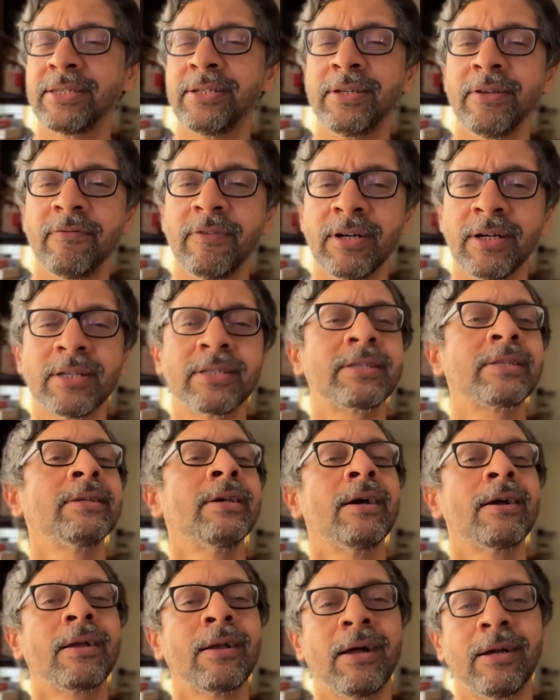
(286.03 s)
diverse
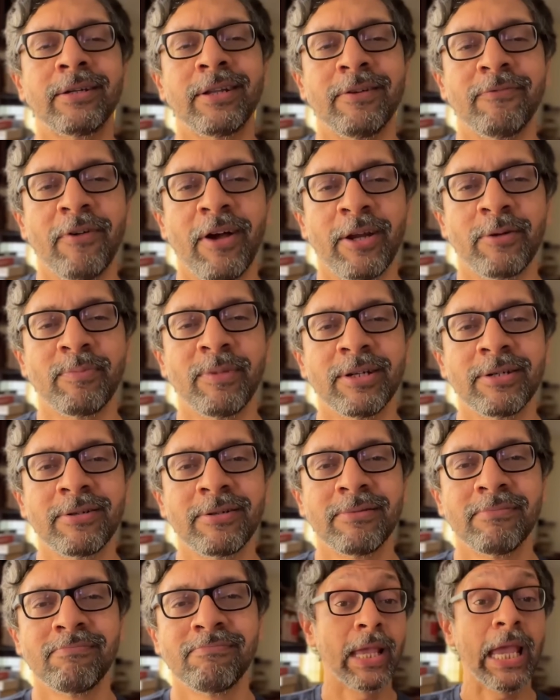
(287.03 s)
gut environment.
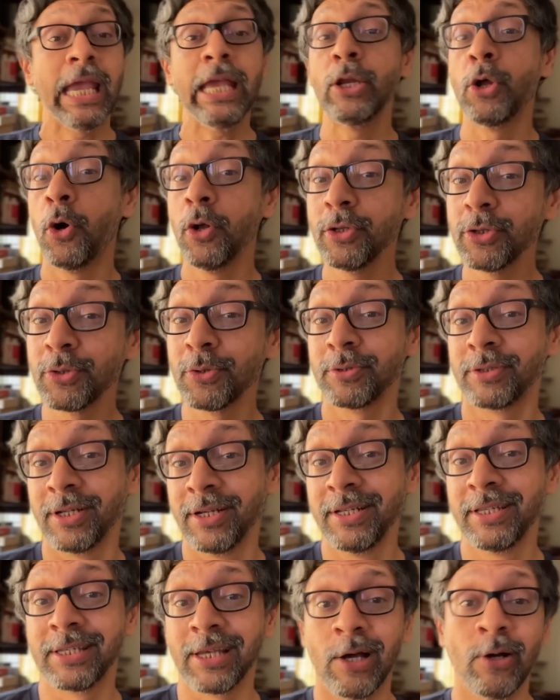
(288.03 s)
It also
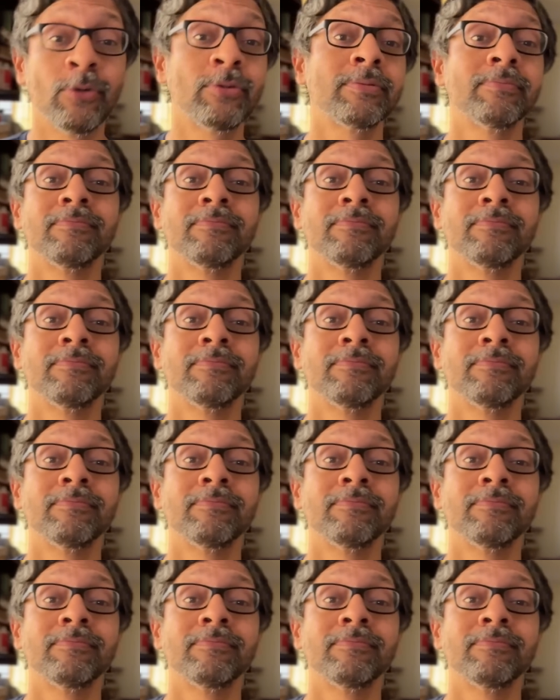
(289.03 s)
turns out